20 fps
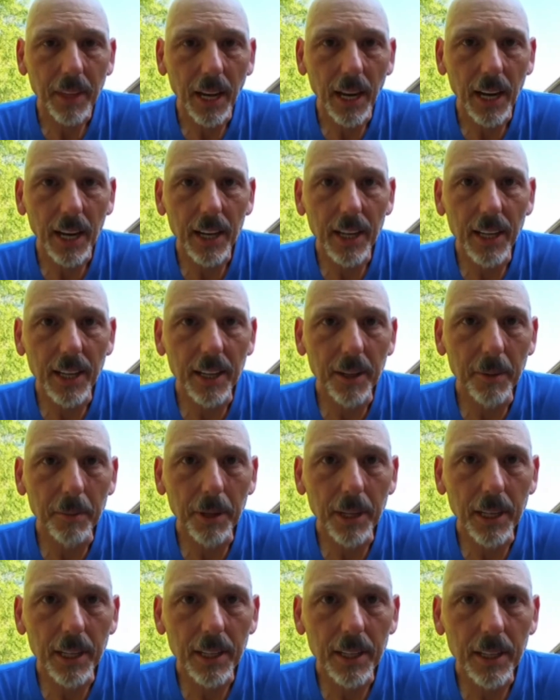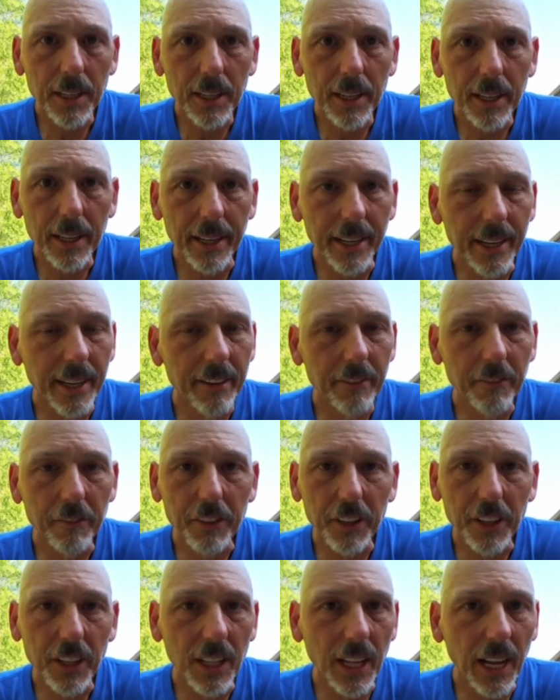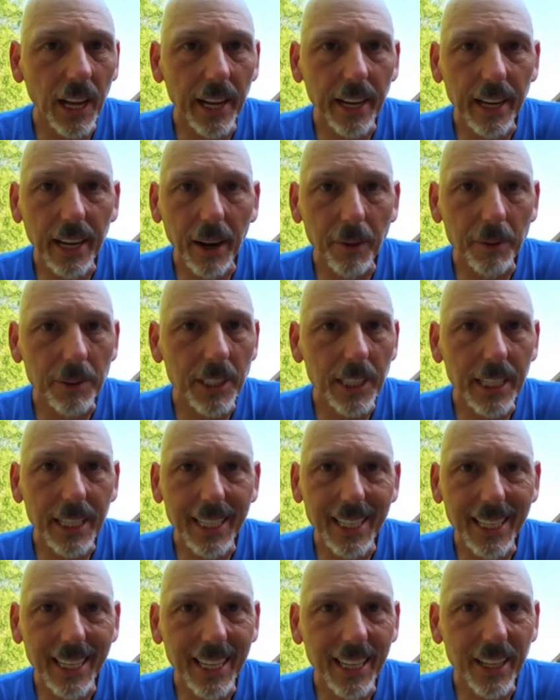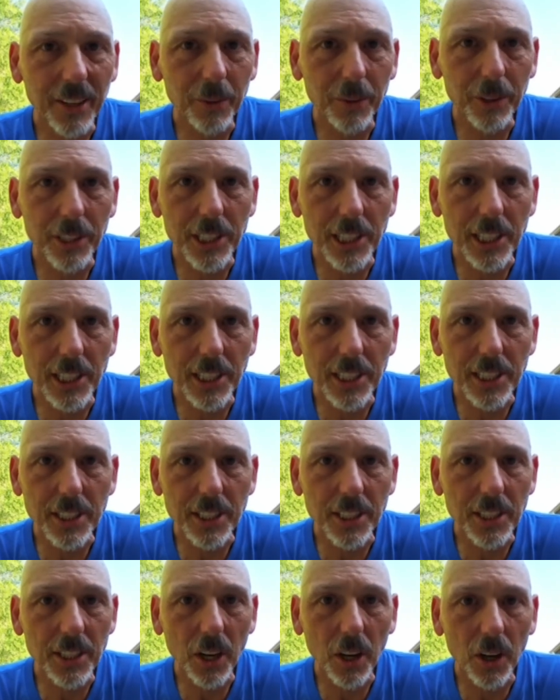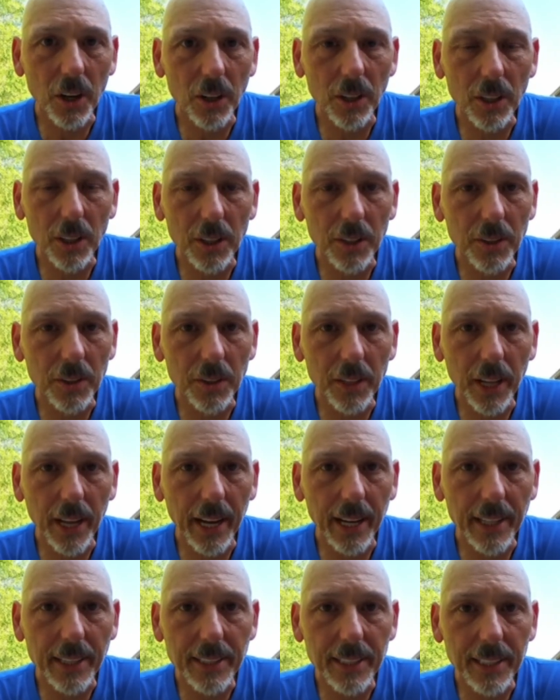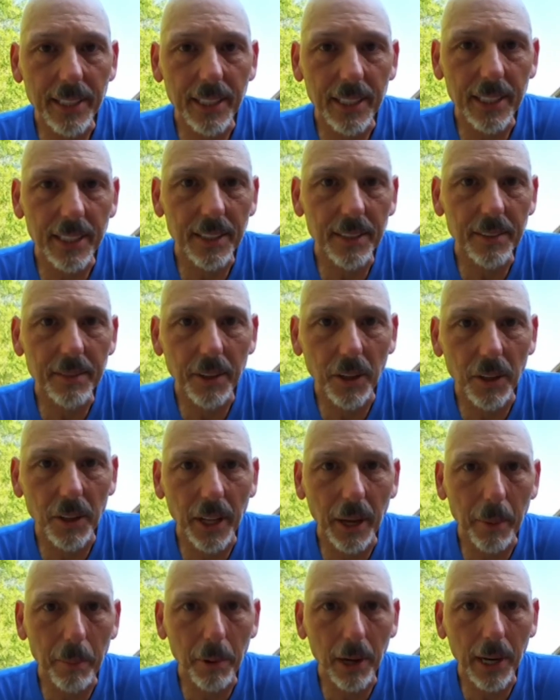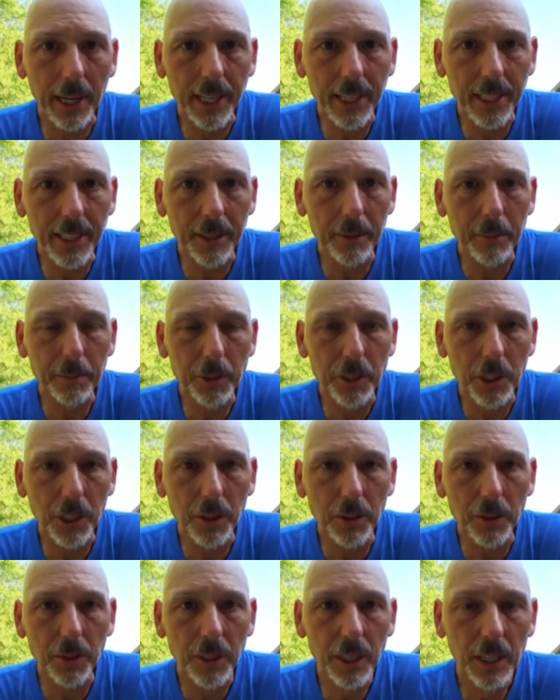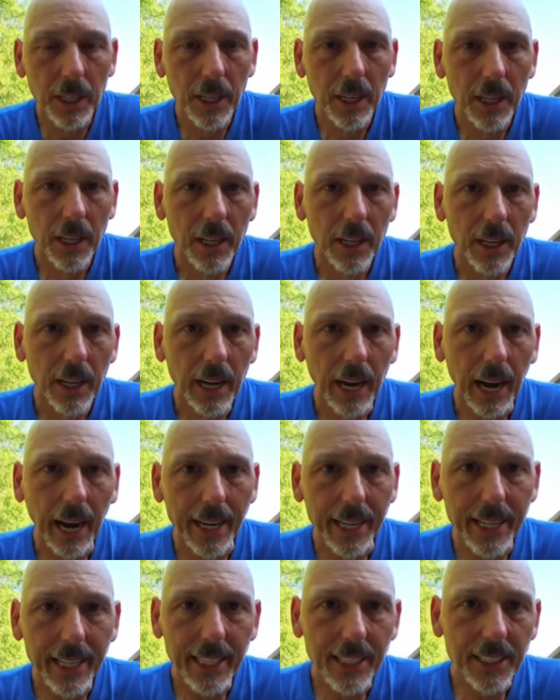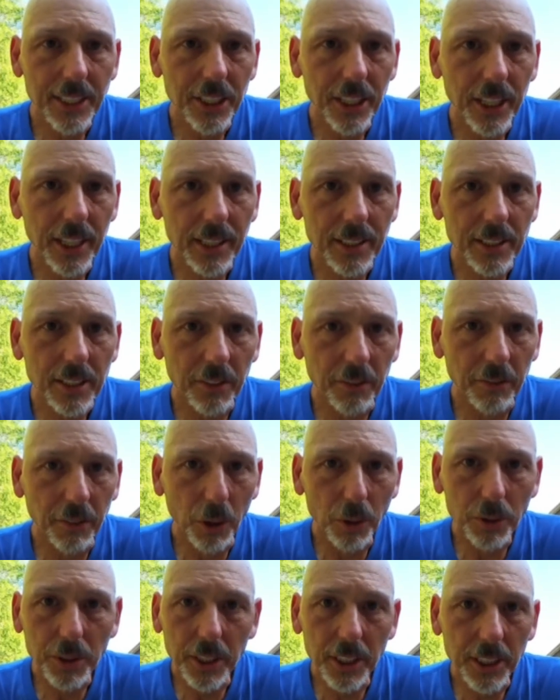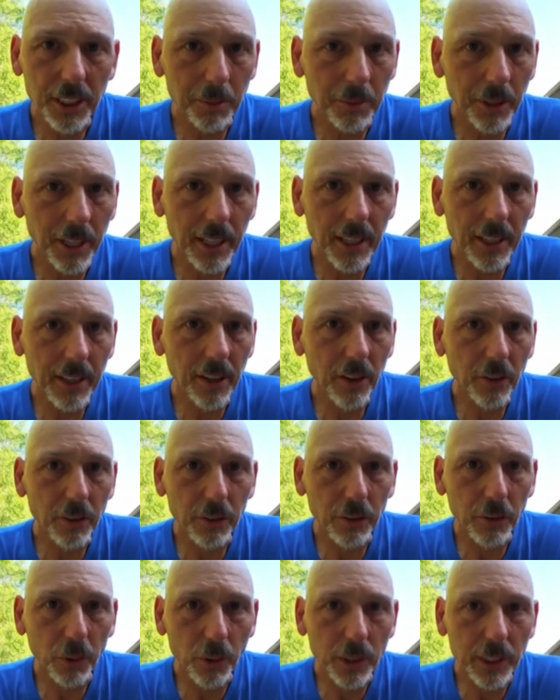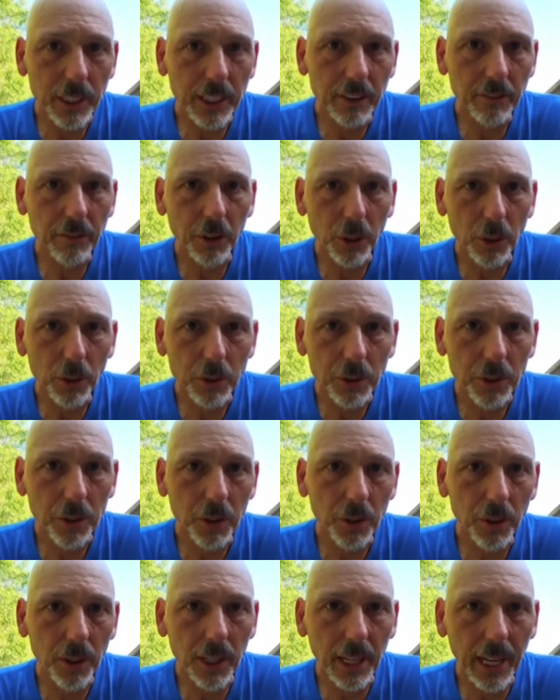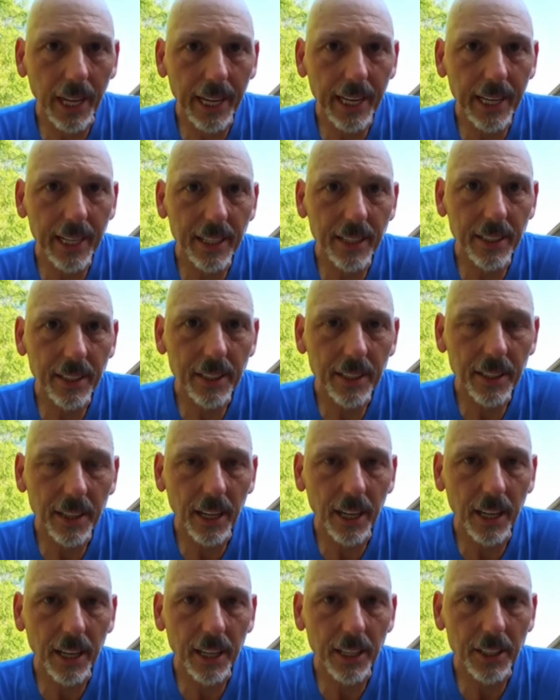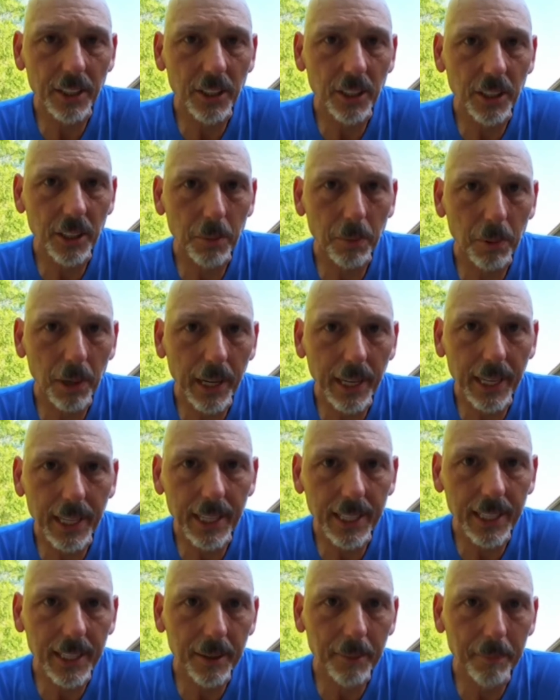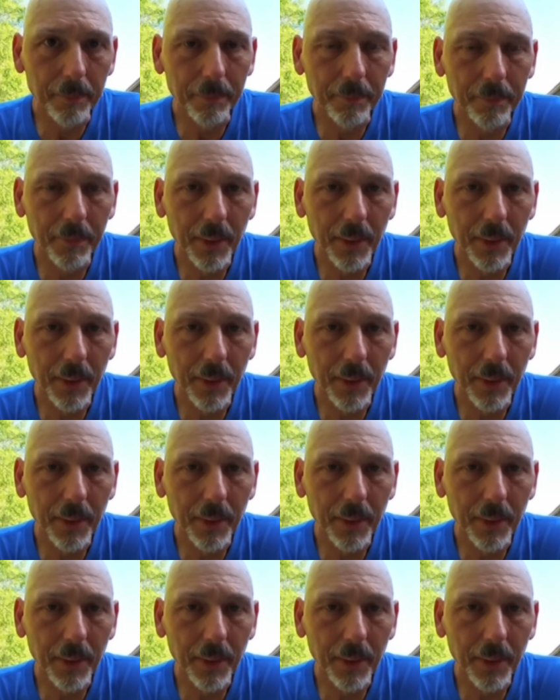hub, it didn't feel like I was getting any resistance at all on that brake hub. So I did test the voltage. I'm getting over 14 volts through the line to the brake hub.